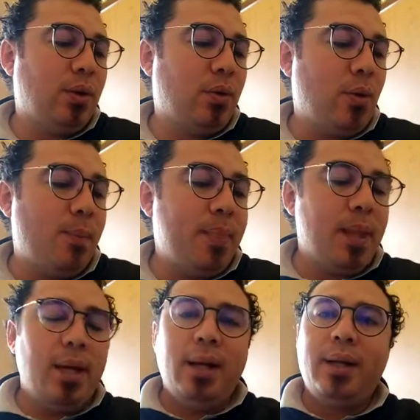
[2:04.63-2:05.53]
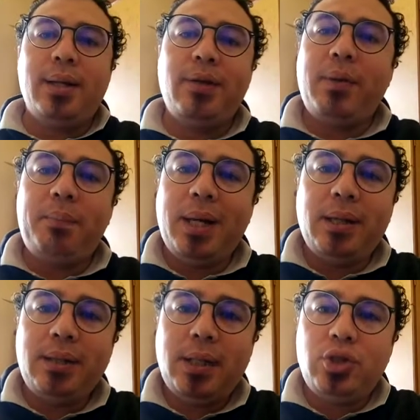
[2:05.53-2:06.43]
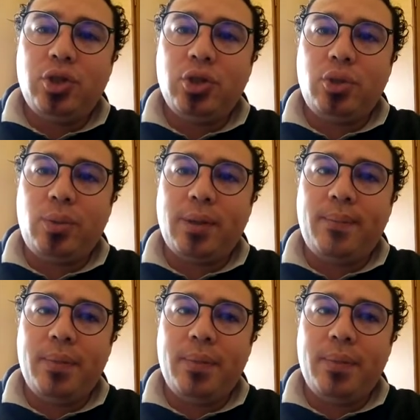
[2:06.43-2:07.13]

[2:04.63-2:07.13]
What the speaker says: the car. Never paid attention to it.